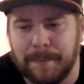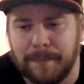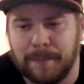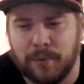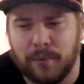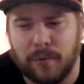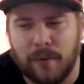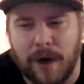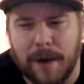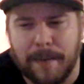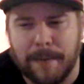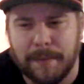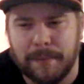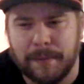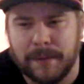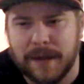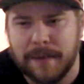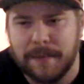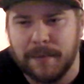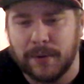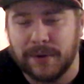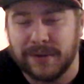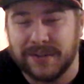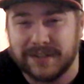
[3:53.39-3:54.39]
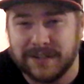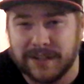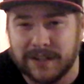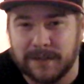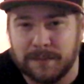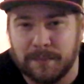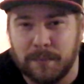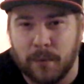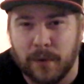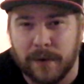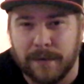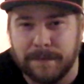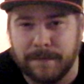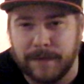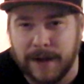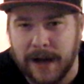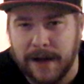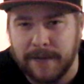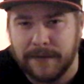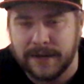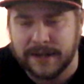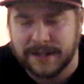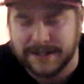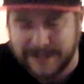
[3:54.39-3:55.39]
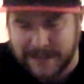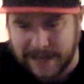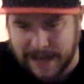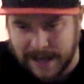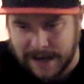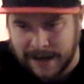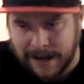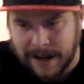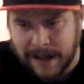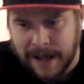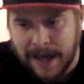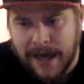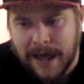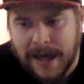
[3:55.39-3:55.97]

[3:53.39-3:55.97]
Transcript: Probably about a 6.5 out of 10.